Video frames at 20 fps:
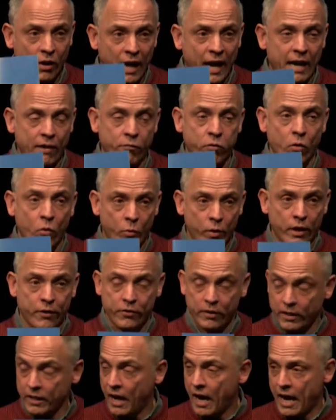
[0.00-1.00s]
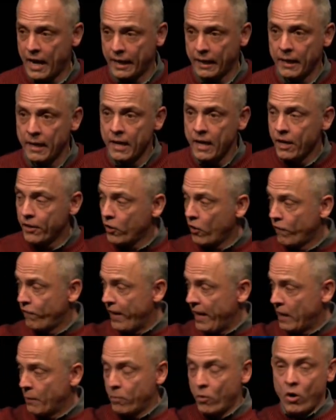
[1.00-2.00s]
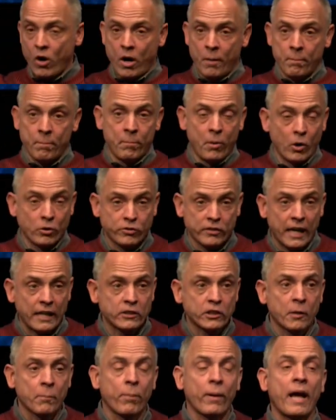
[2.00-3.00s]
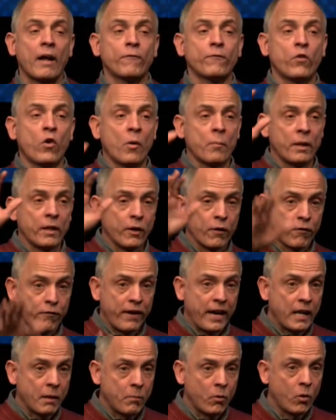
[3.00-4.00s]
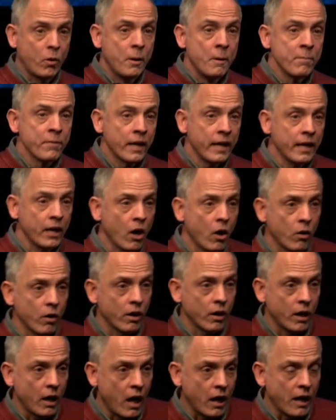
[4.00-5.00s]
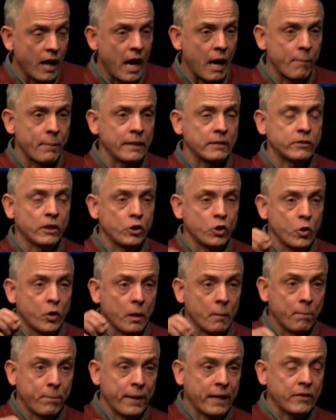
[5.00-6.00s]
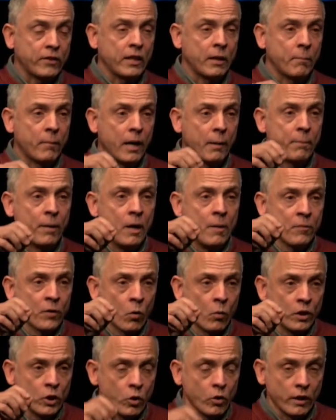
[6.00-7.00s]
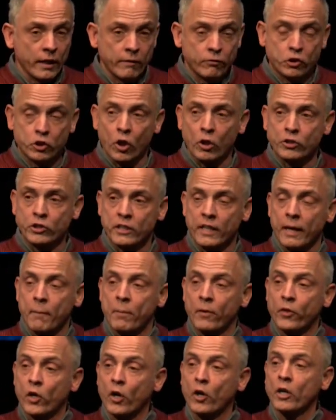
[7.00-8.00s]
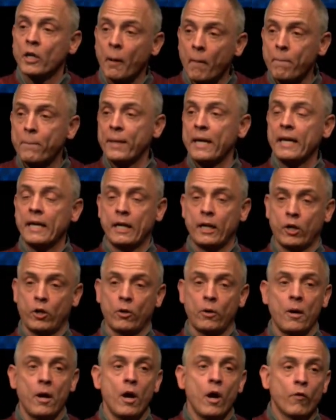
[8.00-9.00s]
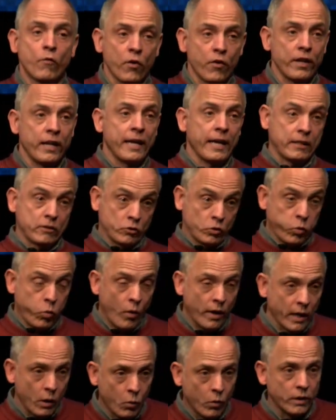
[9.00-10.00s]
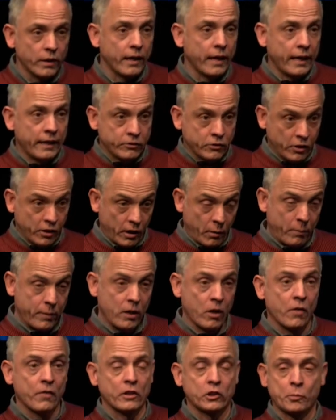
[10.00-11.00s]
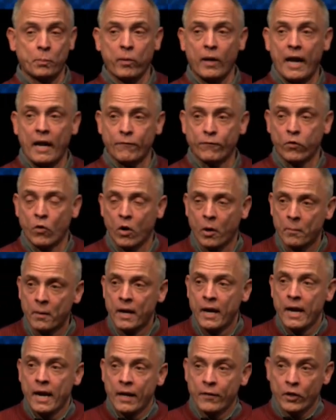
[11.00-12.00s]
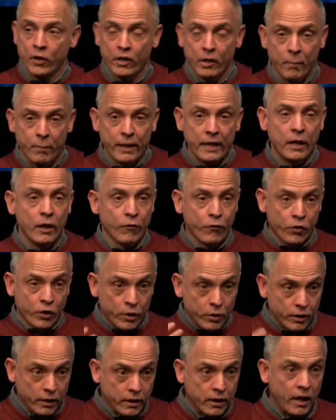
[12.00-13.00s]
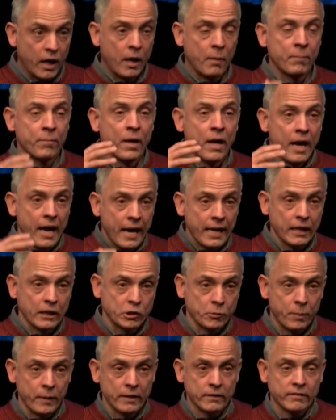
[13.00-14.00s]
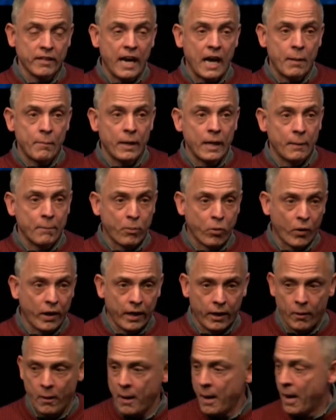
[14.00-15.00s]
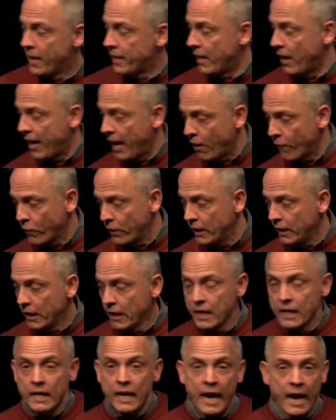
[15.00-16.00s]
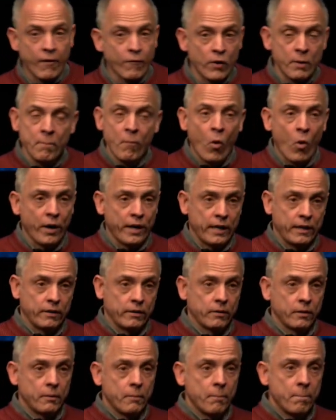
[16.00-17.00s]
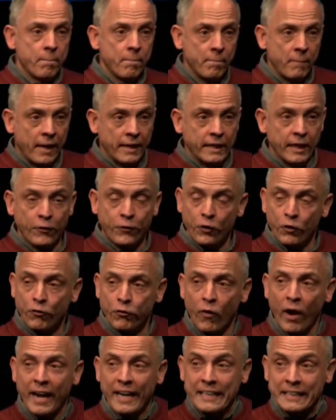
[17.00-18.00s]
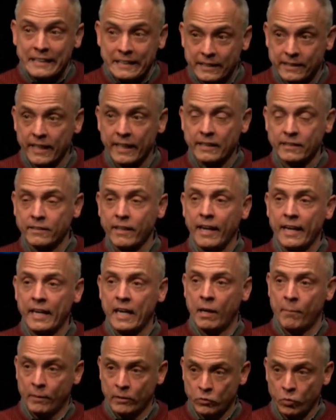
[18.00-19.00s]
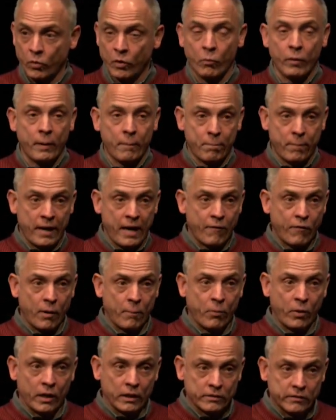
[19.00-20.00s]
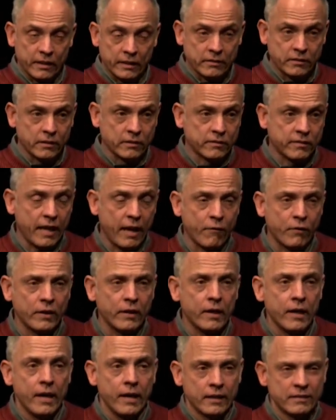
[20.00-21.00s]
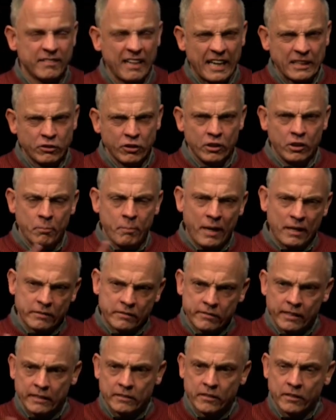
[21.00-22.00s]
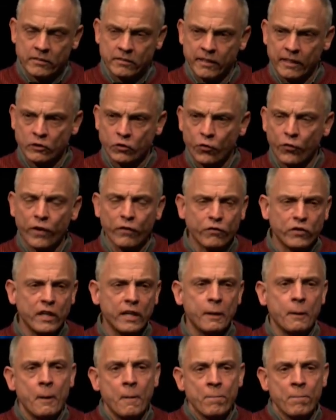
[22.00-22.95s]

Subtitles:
life with God. They're available on both sides of the platform, and they're available in our lobbies, and you can pick them up when you leave church day. But they're going to be here for the next 21 days. They're going to be on this platform, and they're going to be here for you to come and to spend time in prayer. Now, every morning, Monday through Friday, 6 a.m. is when we have our prayer, 6 to 7. It's actually about 6 to 6:50.